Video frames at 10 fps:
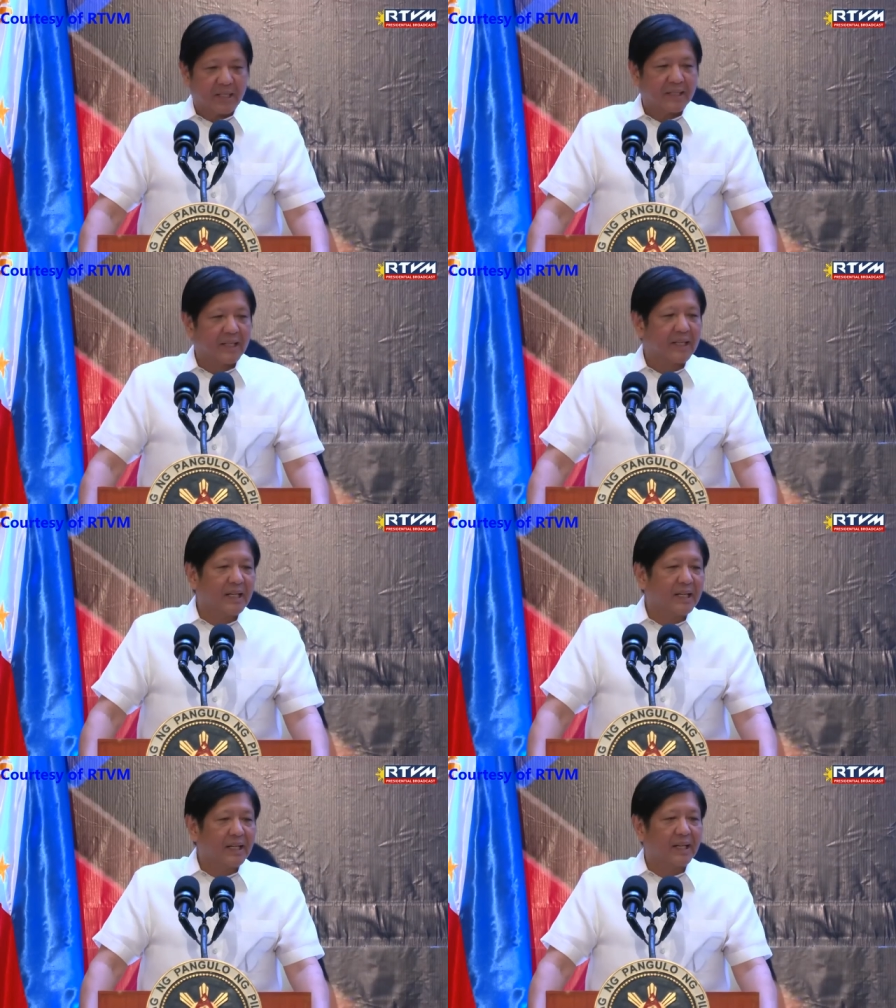
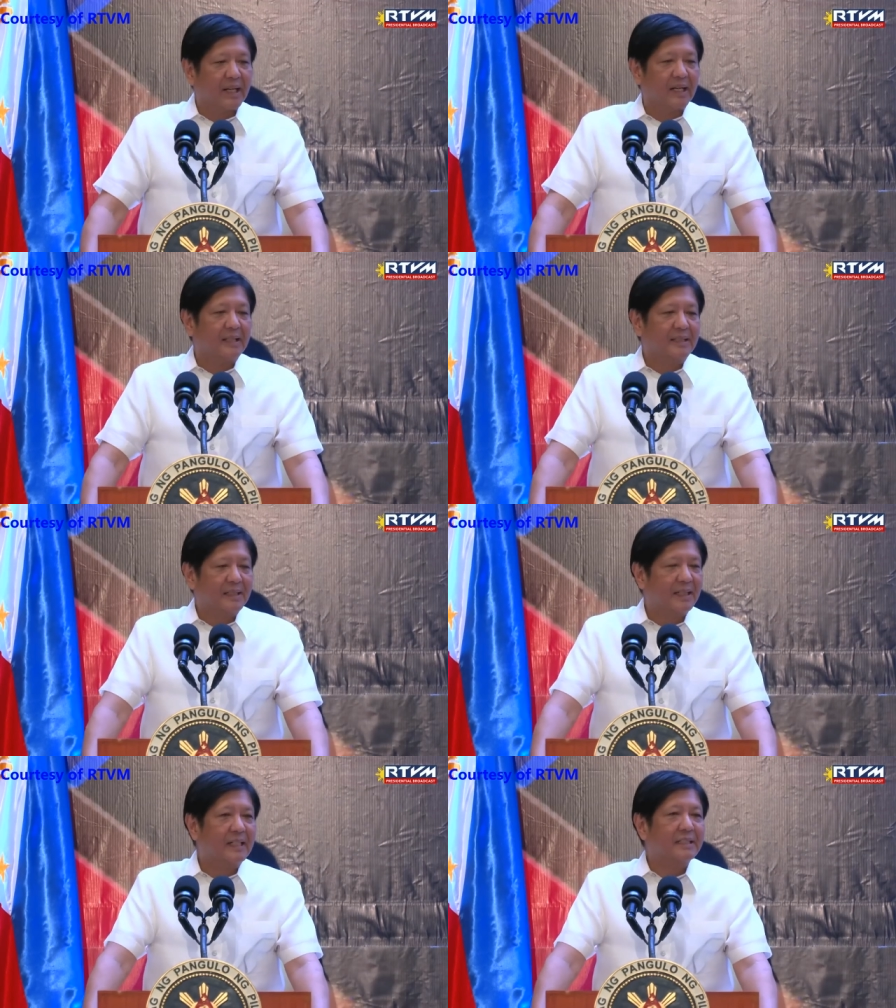The uh,
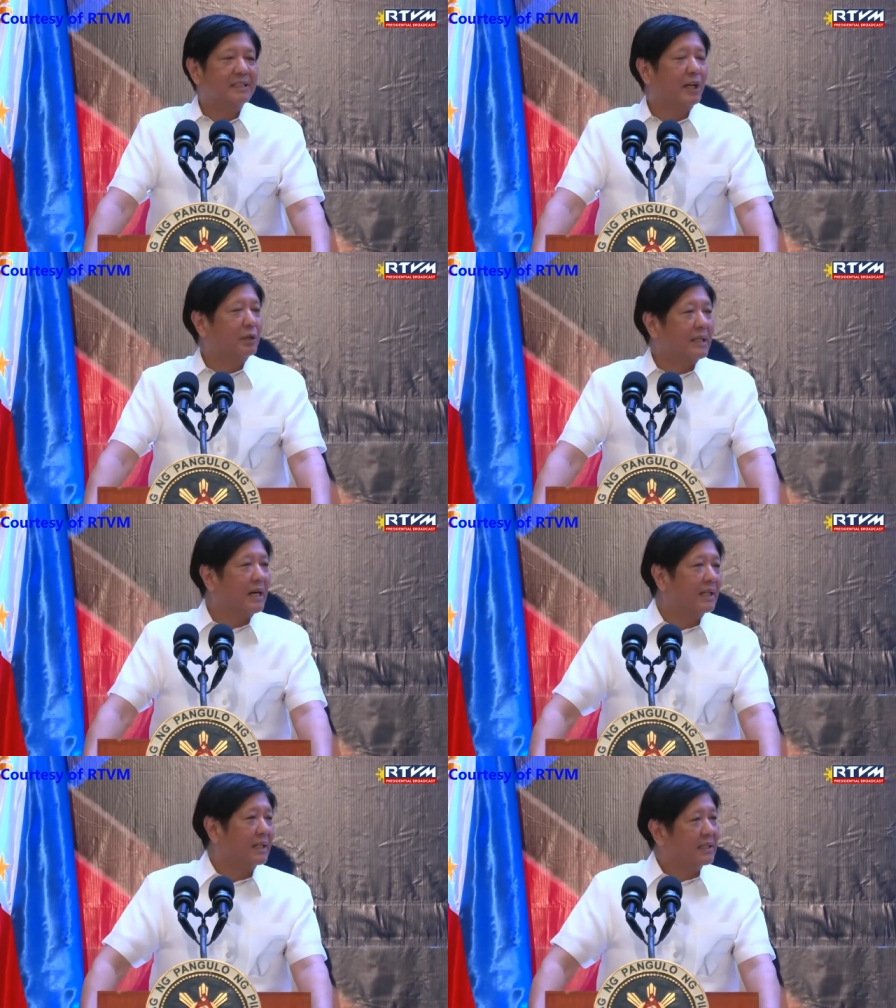uh,
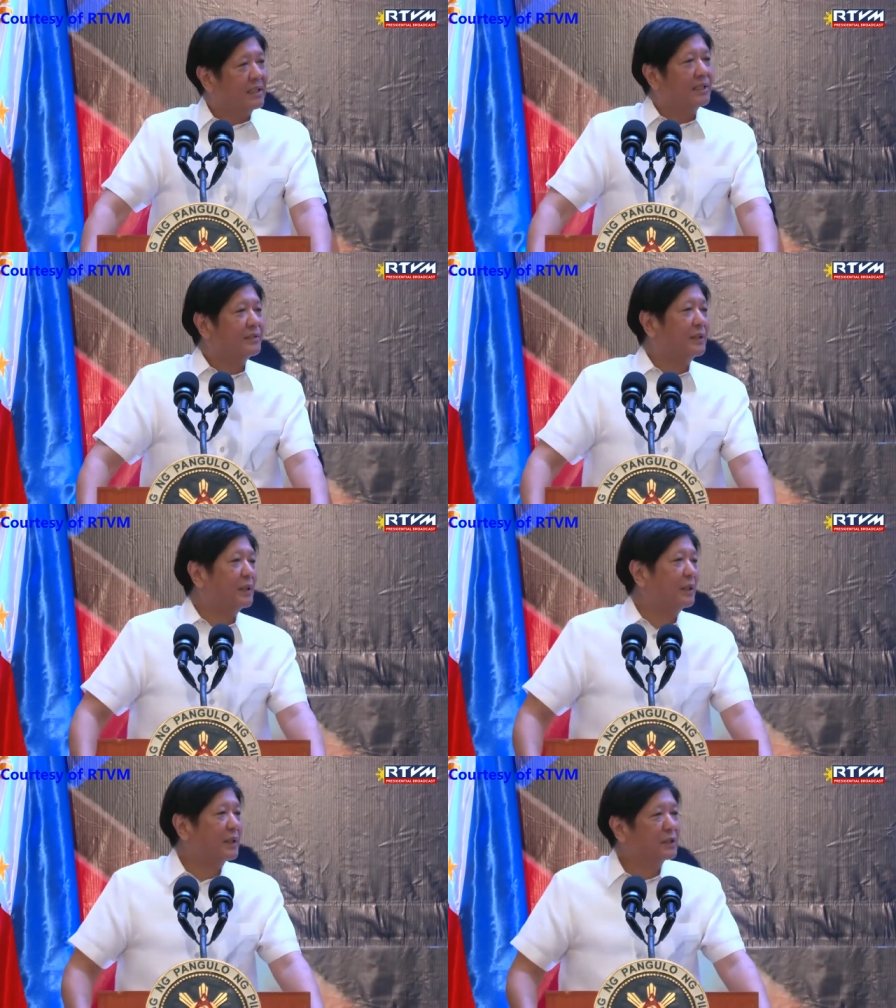Secretary
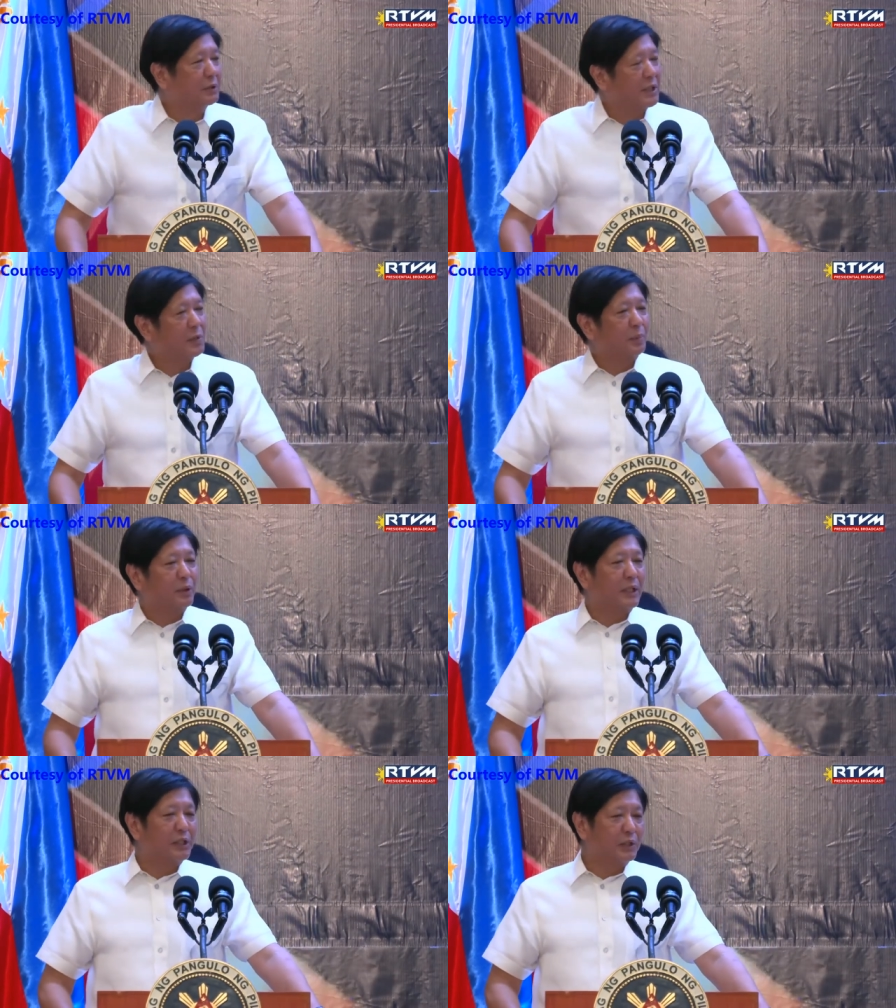for
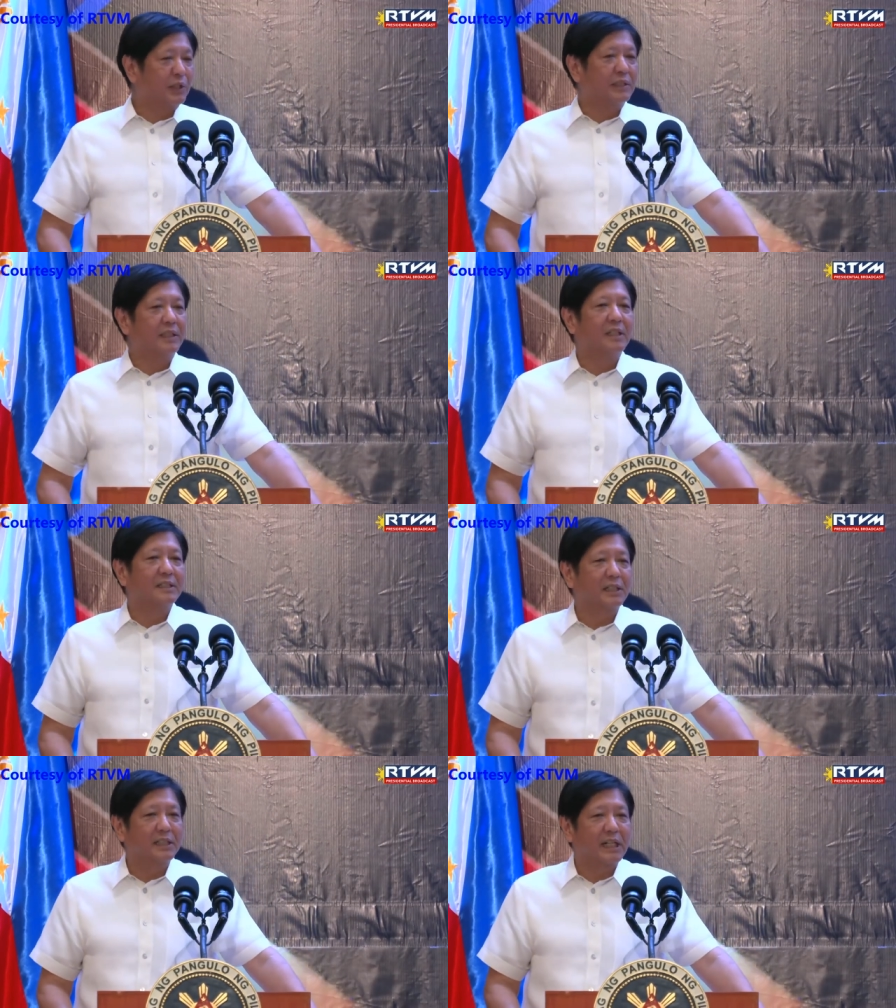Transportation, uh,
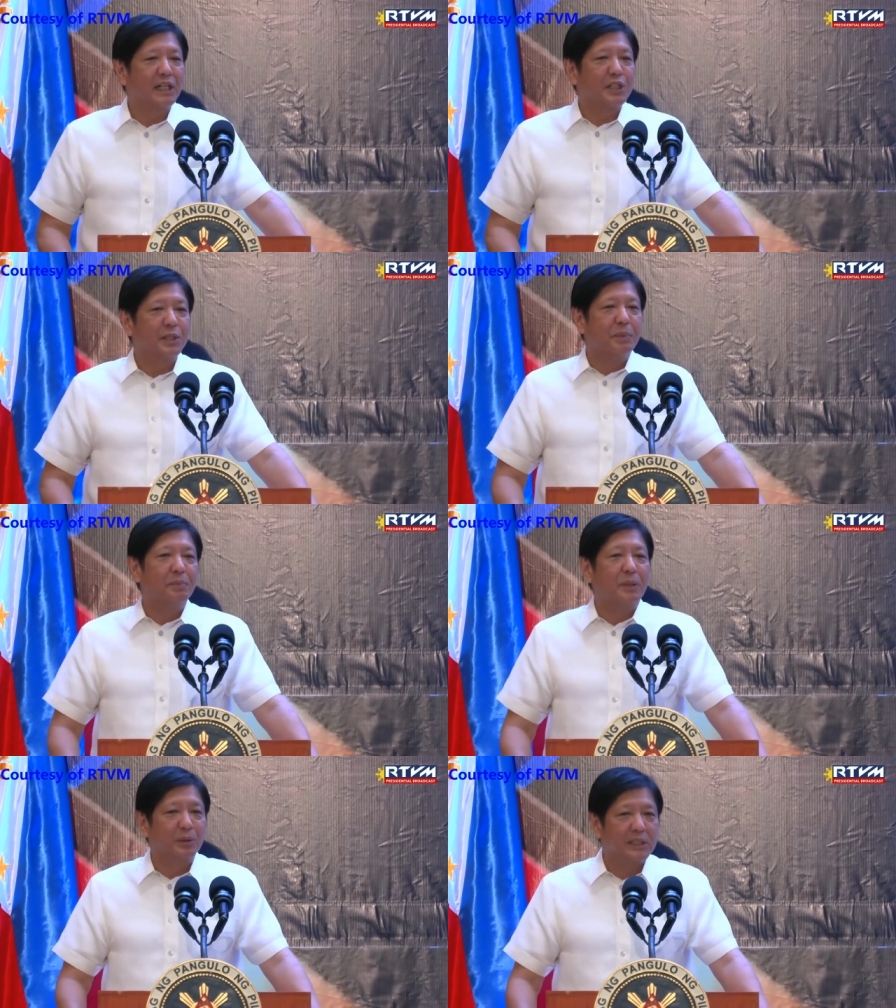Secretary Jimmy
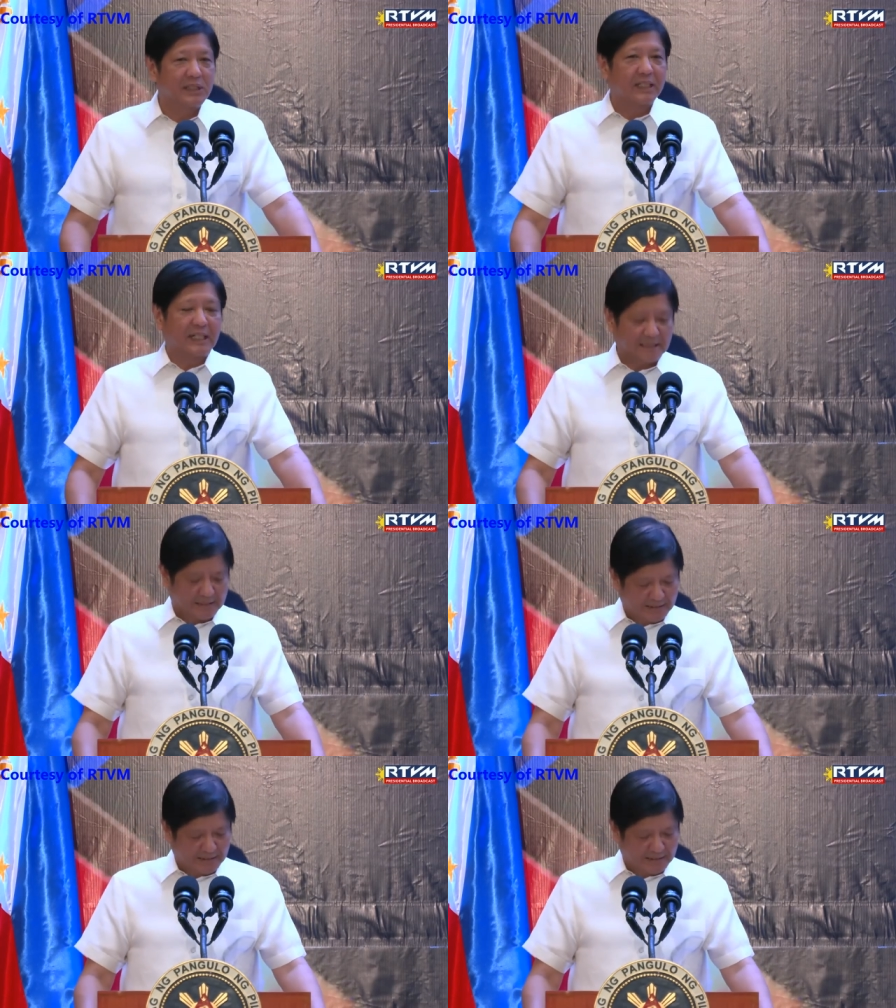Bautista.